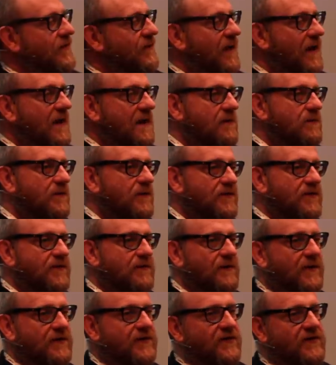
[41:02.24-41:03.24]
available
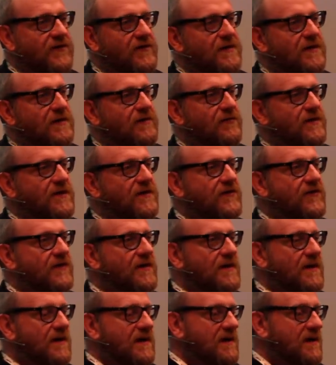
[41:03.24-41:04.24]
to us is
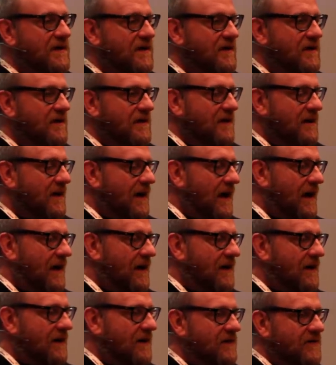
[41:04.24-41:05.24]
increasingly
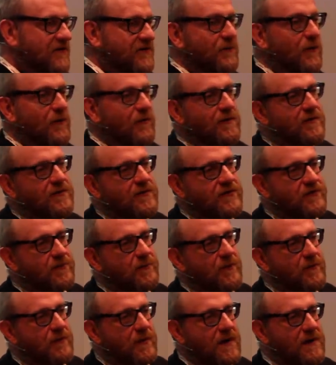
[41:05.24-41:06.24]
uh, smaller and
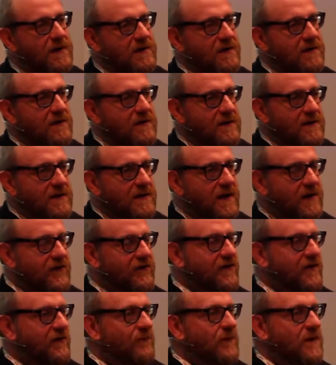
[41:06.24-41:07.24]
smaller as
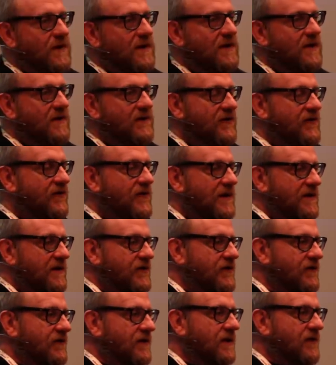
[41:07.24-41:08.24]
government
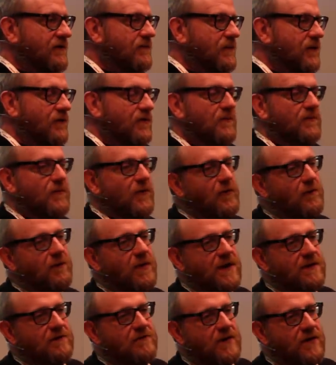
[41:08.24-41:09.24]
legislation give more and more
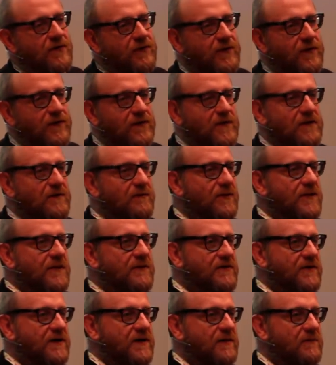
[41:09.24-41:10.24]
bandwidth to the
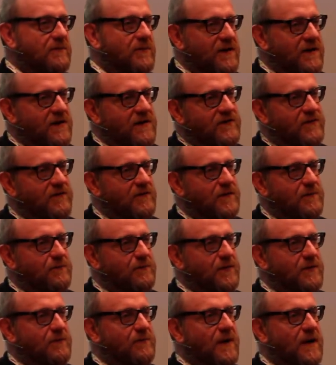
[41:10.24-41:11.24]
computer companies who are
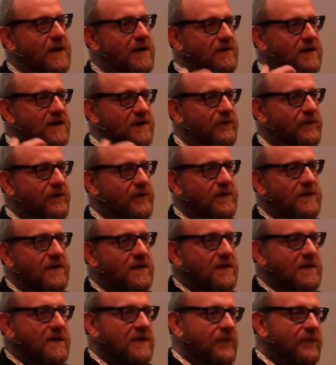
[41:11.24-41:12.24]
preparing for
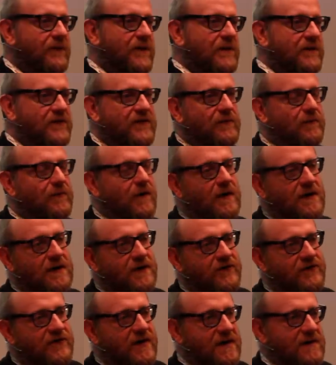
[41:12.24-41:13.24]
future
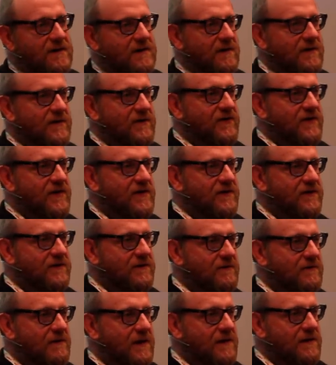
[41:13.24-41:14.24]
wireless technology
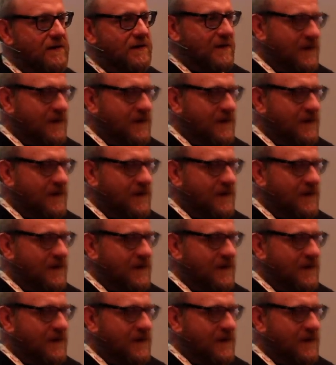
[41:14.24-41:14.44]
to uh,